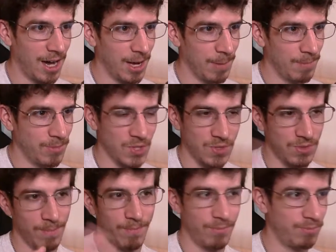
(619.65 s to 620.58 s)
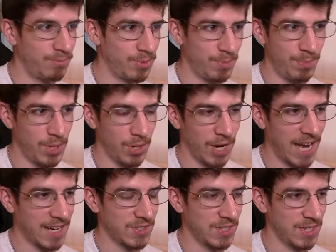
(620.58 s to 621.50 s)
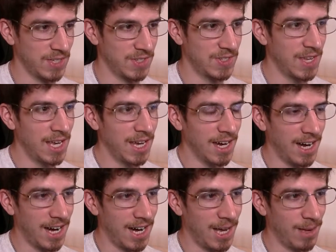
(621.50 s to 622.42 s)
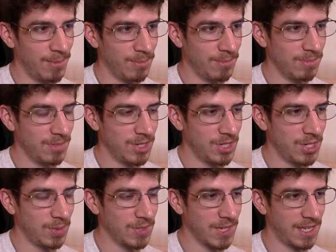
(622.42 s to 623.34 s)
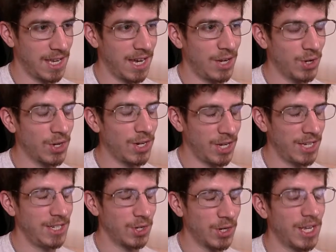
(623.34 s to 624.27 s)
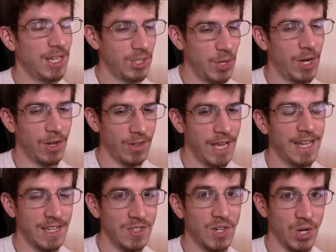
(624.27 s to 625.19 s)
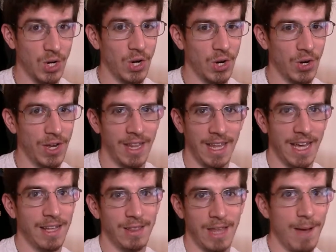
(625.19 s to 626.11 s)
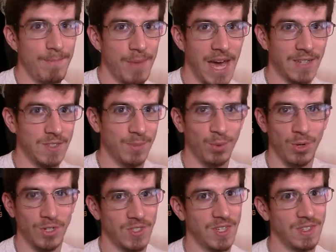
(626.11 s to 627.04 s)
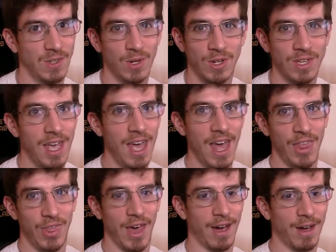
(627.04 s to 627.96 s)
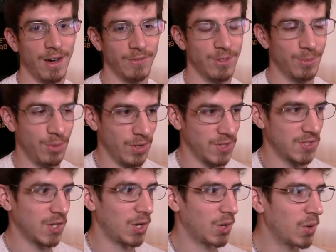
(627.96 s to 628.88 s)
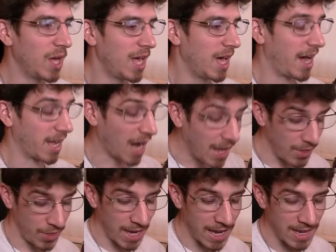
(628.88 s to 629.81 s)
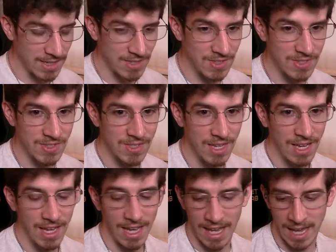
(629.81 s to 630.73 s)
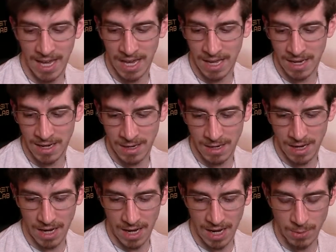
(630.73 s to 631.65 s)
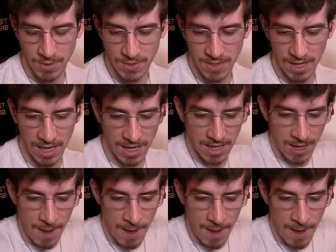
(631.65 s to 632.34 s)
just from pure accidents. She was like, yeah, you're gonna hit your head on that, and that's gonna hurt, and that back support just doesn't look that comfortable. So I got this, and I was like,